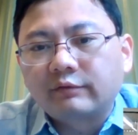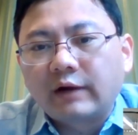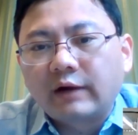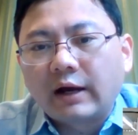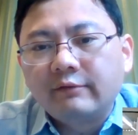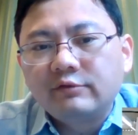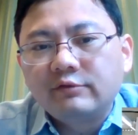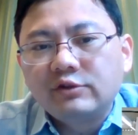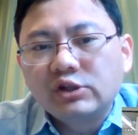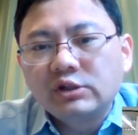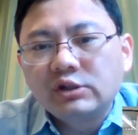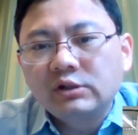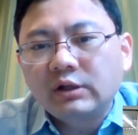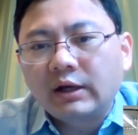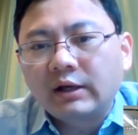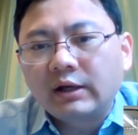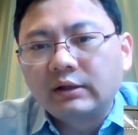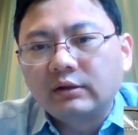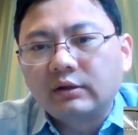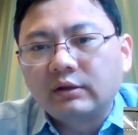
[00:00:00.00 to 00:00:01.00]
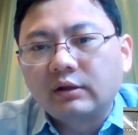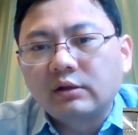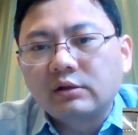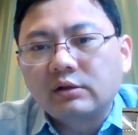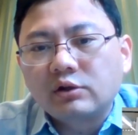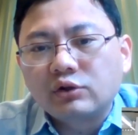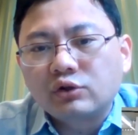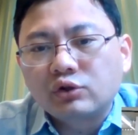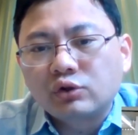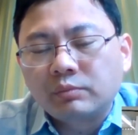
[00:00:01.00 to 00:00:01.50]
5G and the
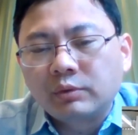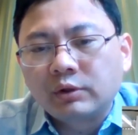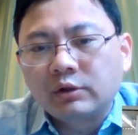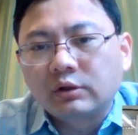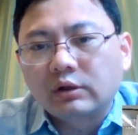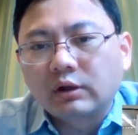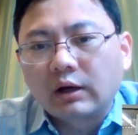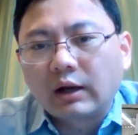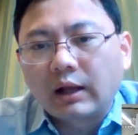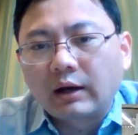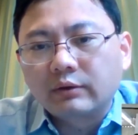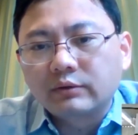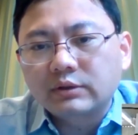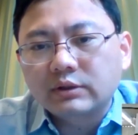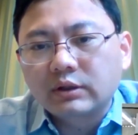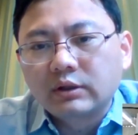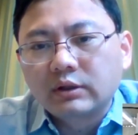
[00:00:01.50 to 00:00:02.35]
distributed cloud.